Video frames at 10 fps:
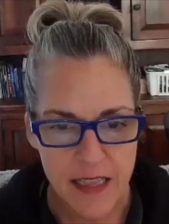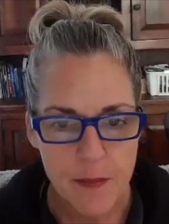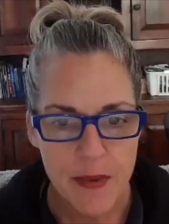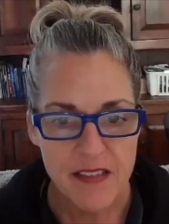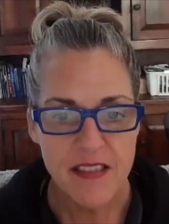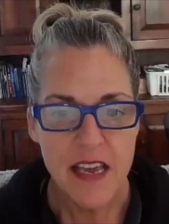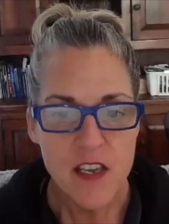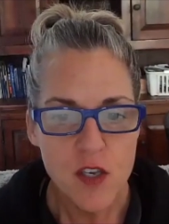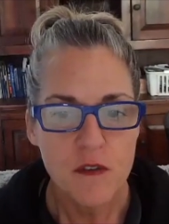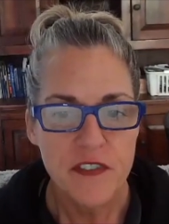them a
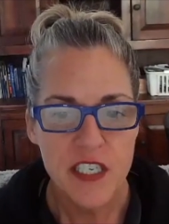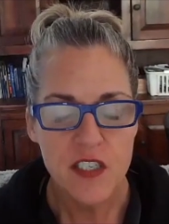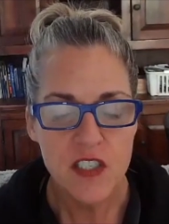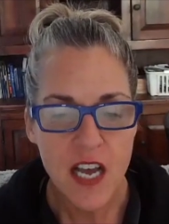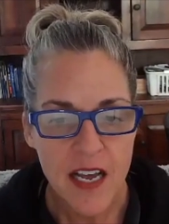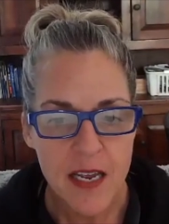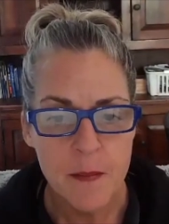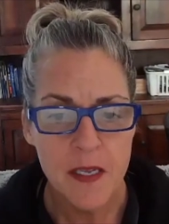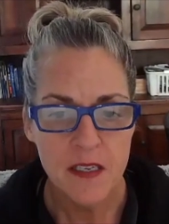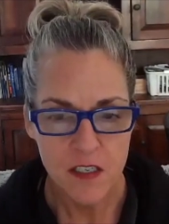thank you for your time